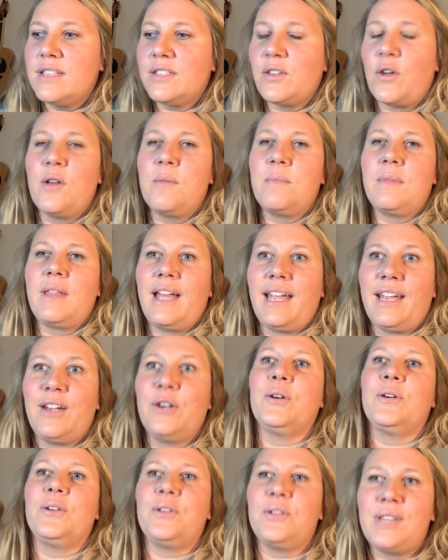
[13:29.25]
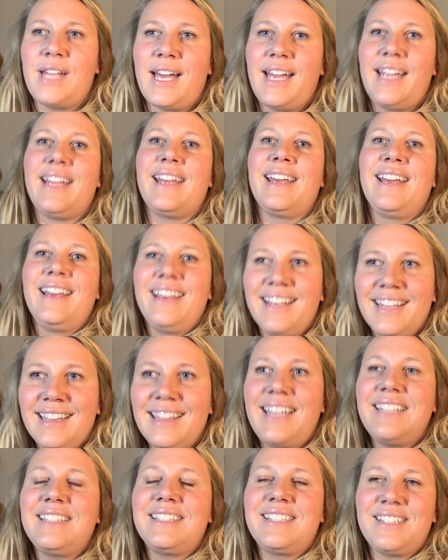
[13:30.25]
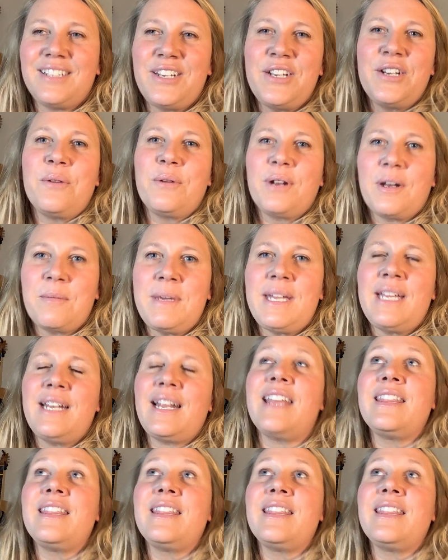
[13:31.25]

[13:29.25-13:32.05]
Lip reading: So I'm like, girl, like, let's, you know what I mean?